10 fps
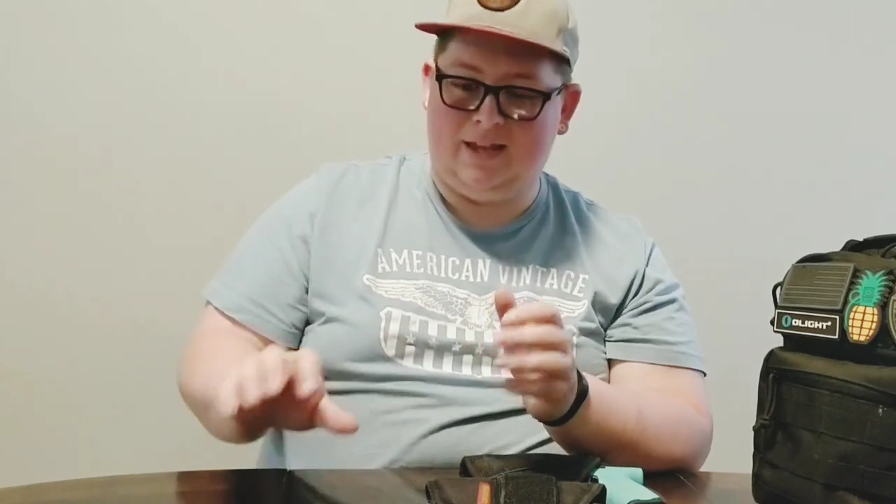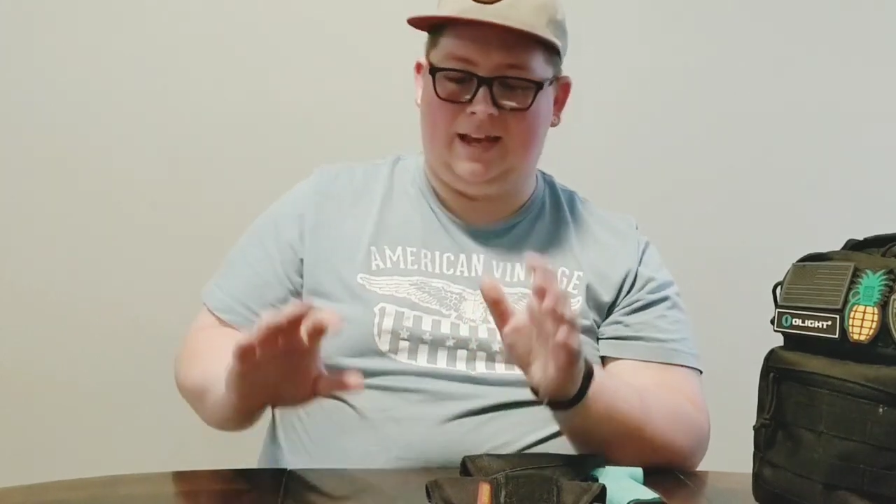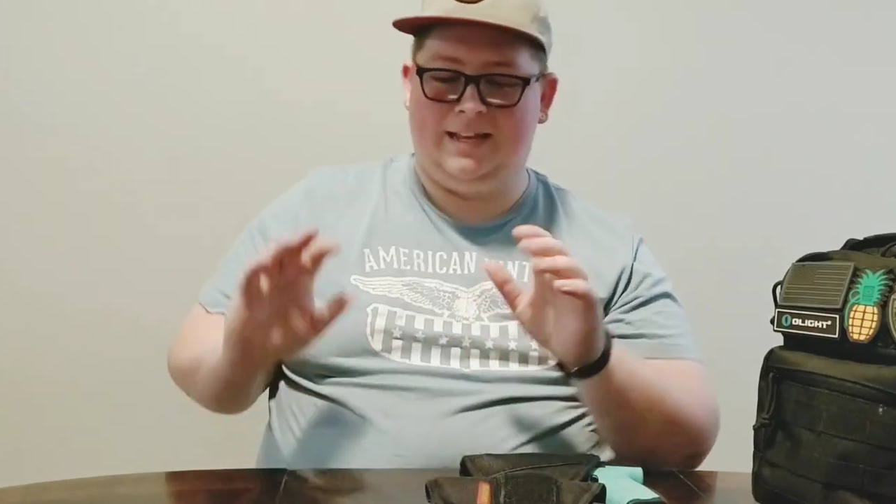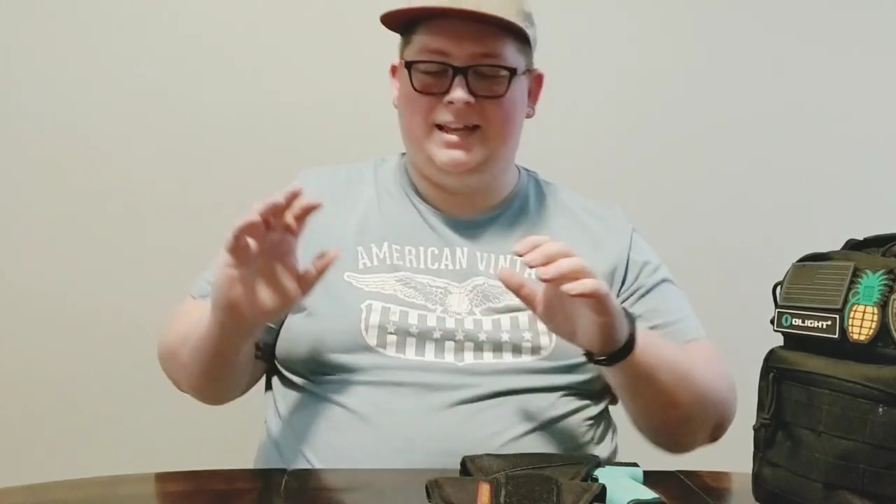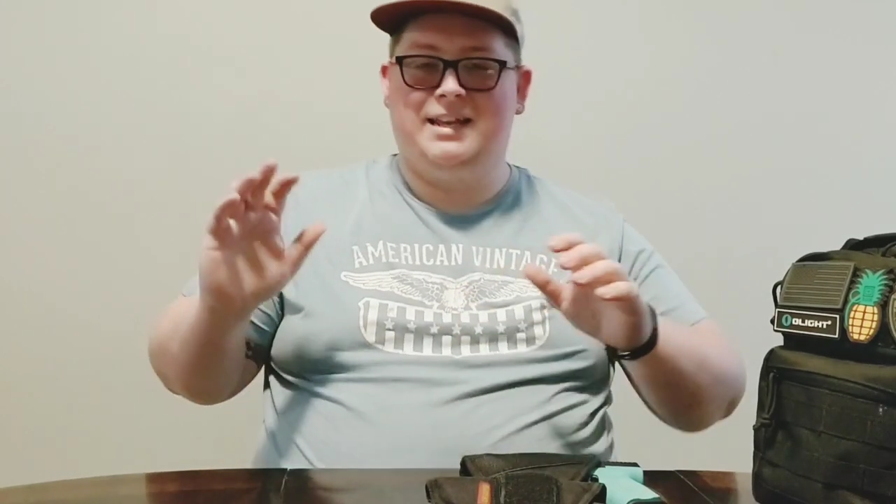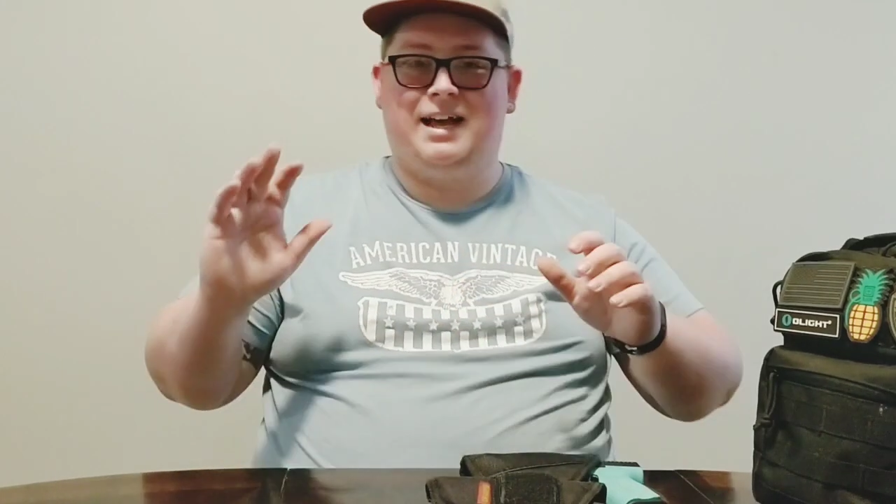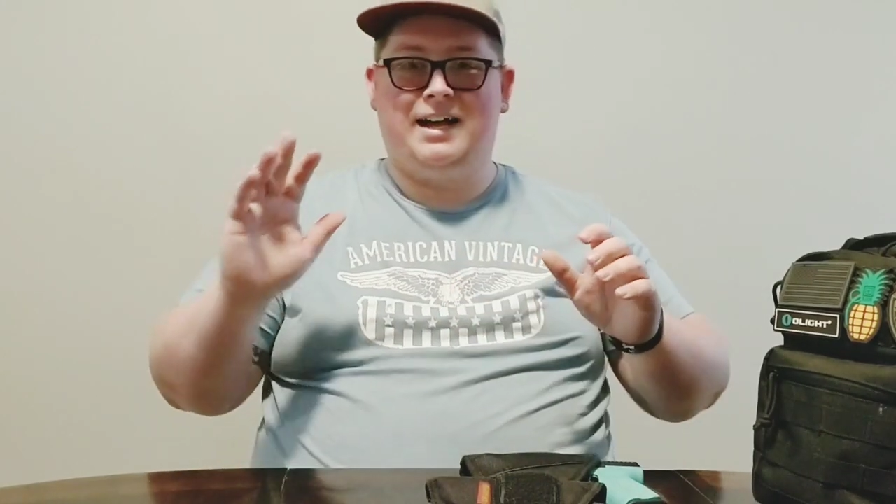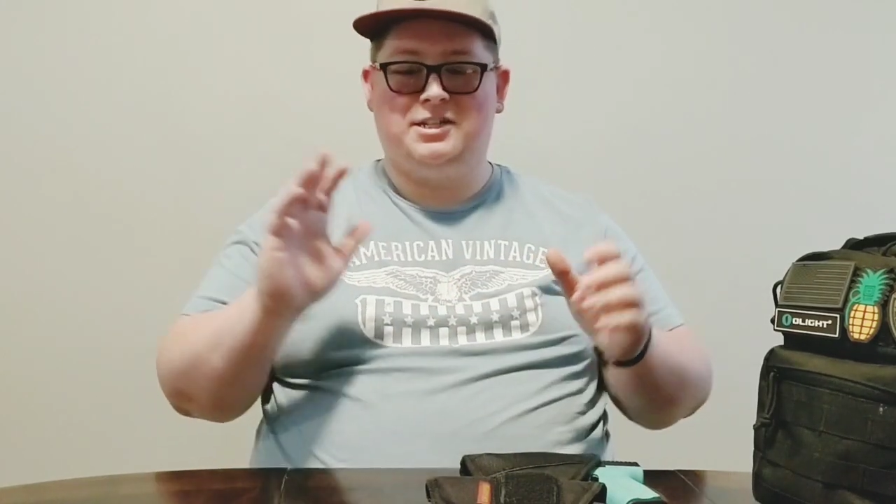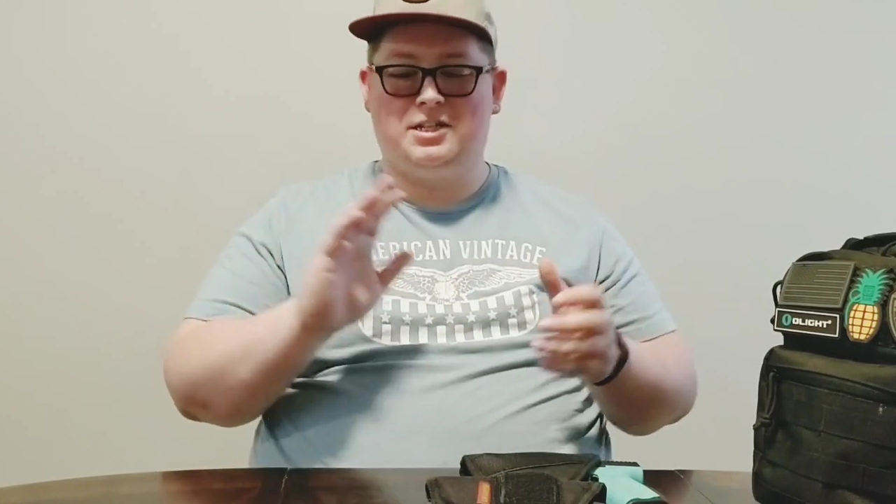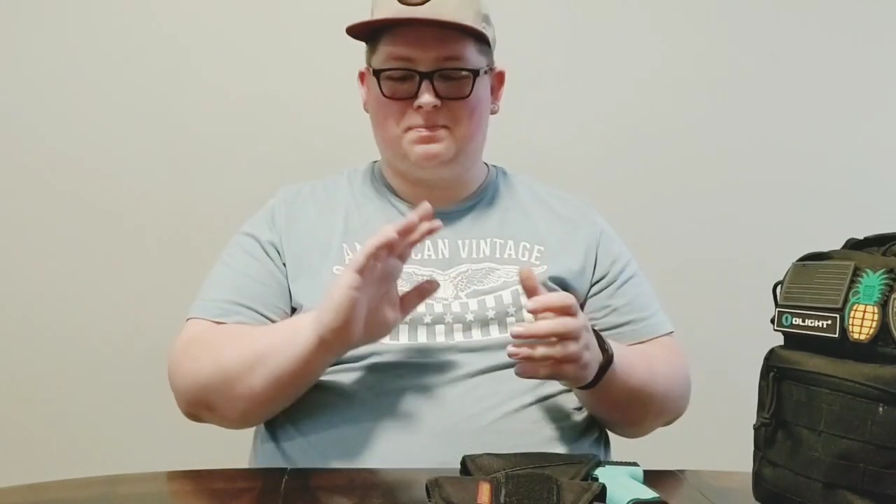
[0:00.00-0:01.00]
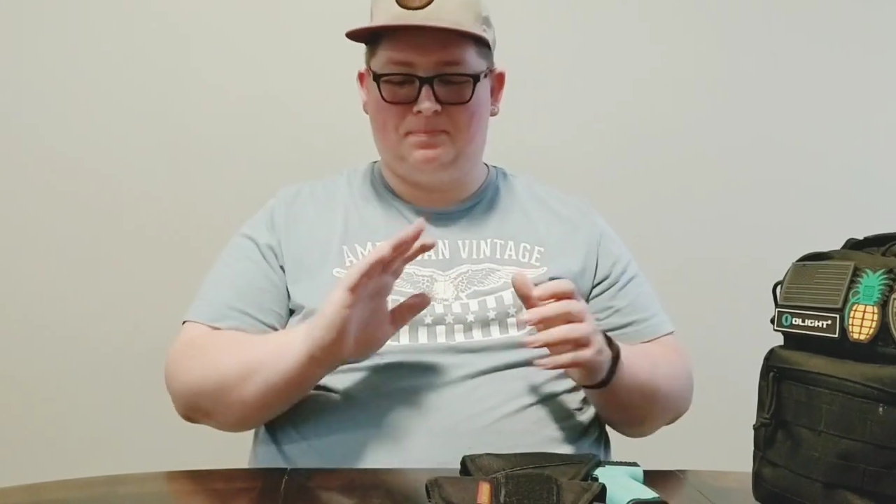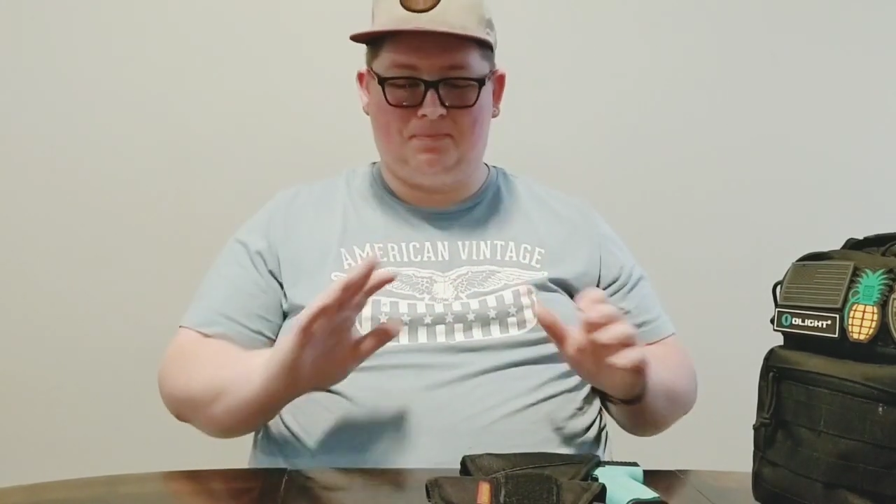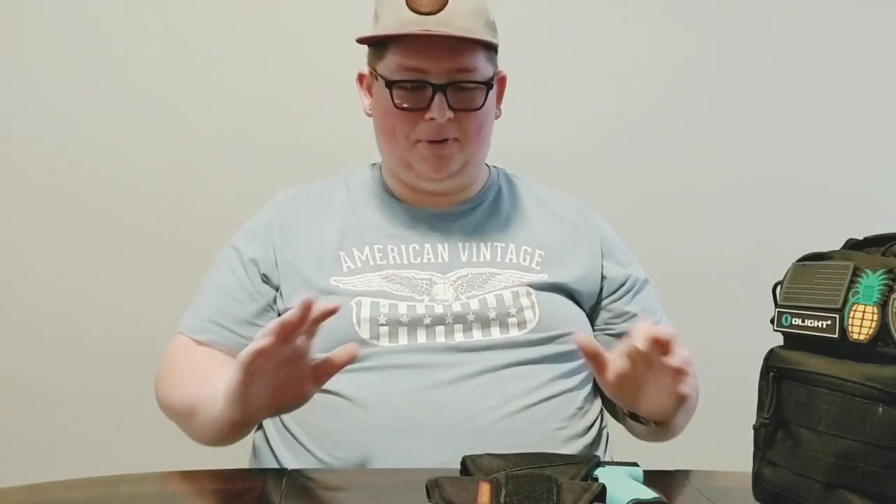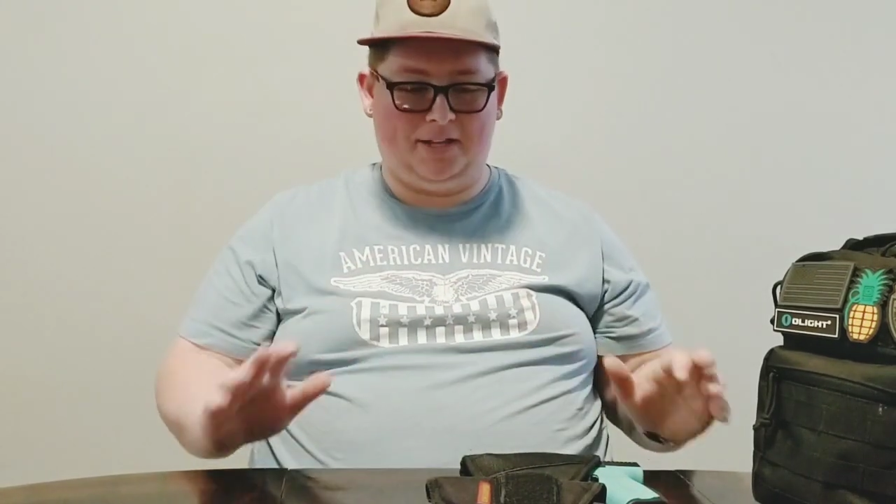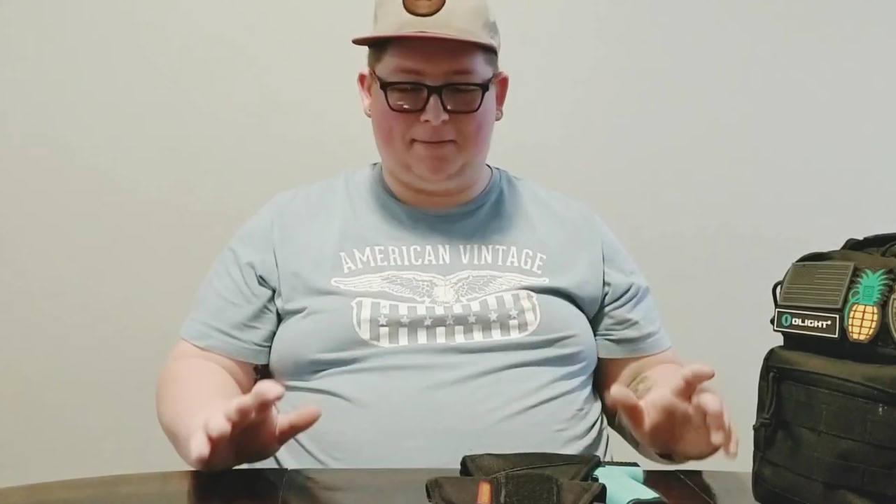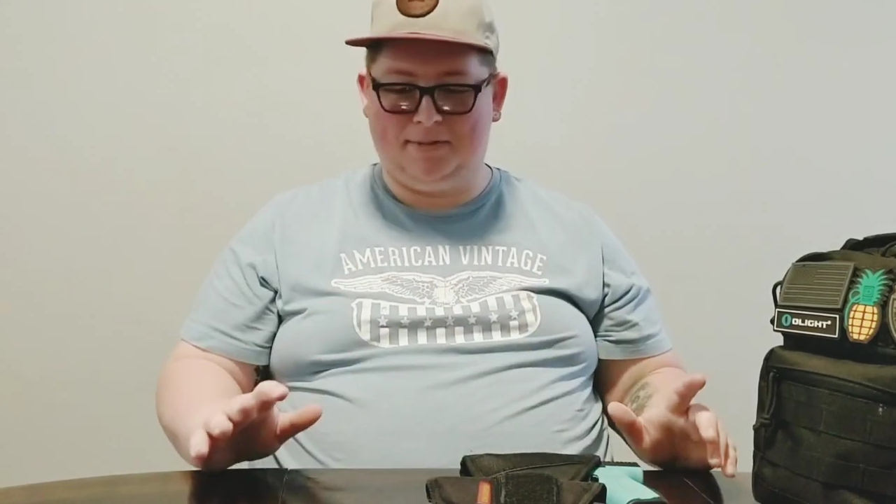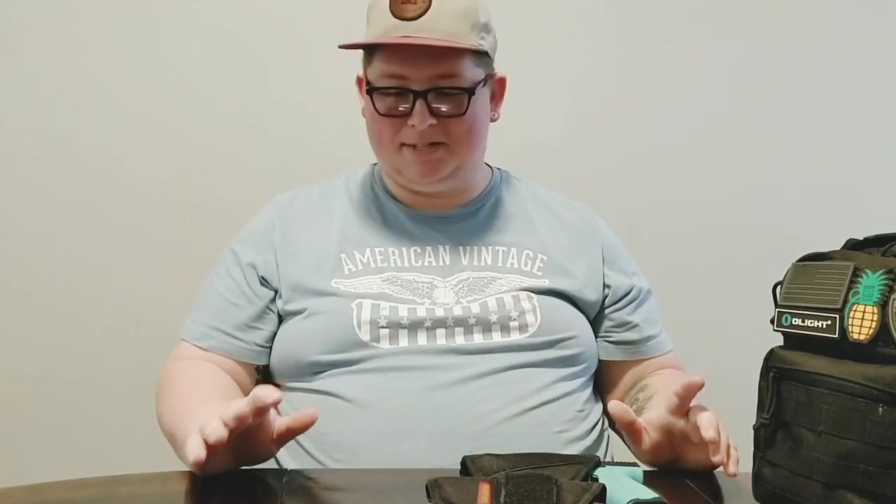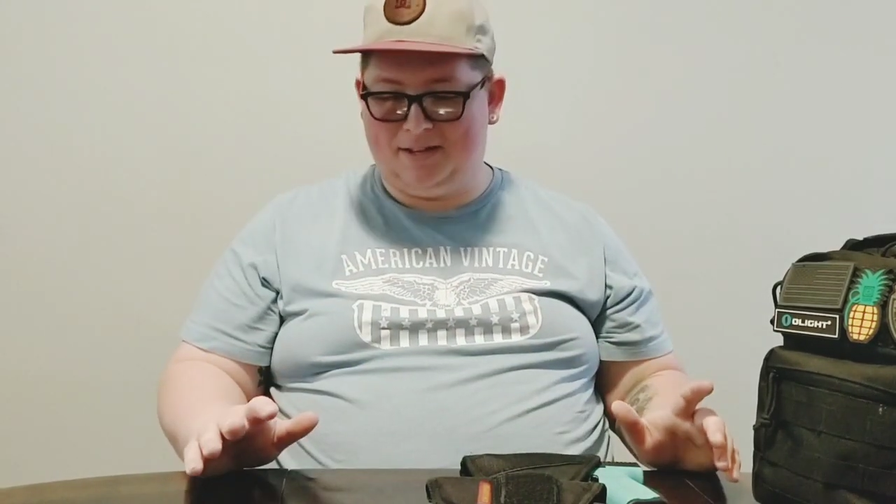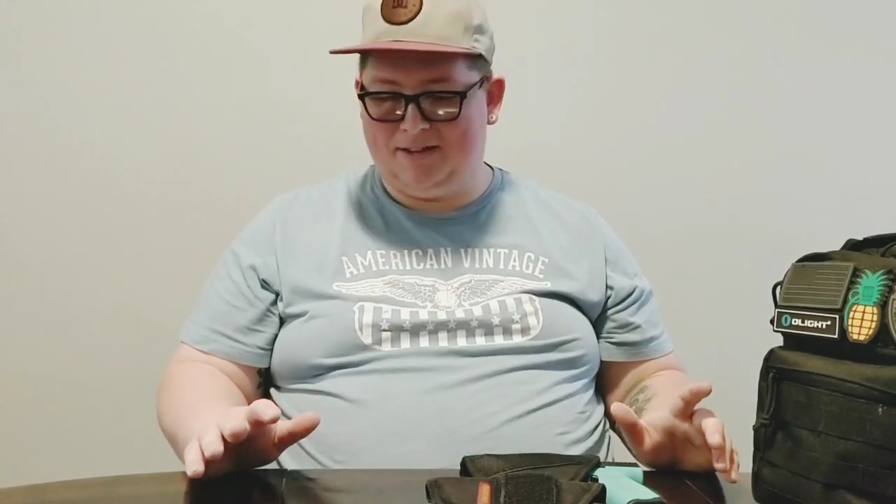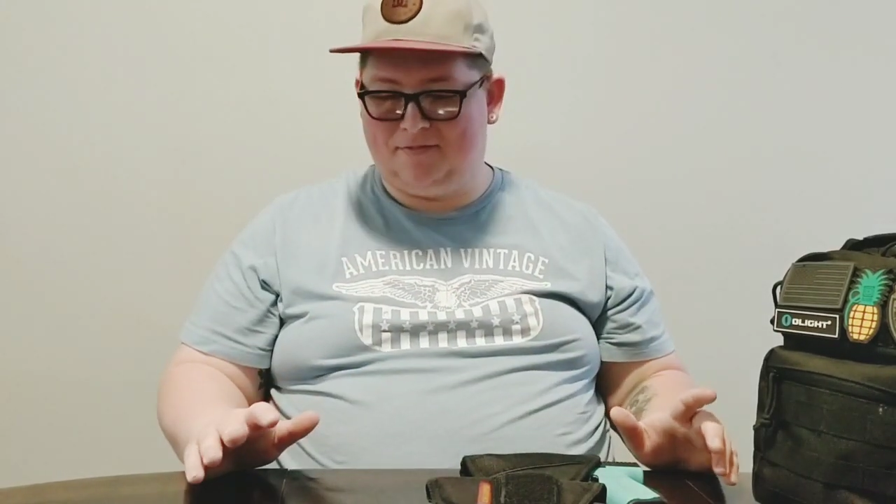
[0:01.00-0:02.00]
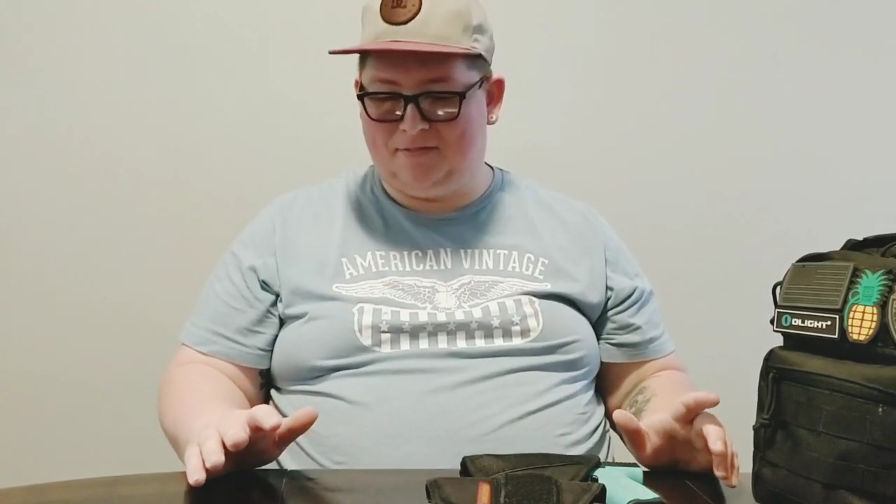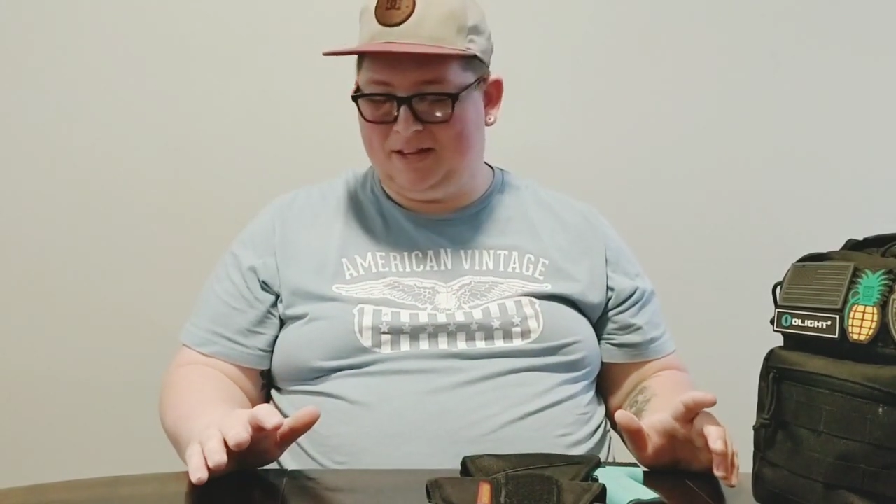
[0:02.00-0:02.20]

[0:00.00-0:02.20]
And then I just picked up this knife,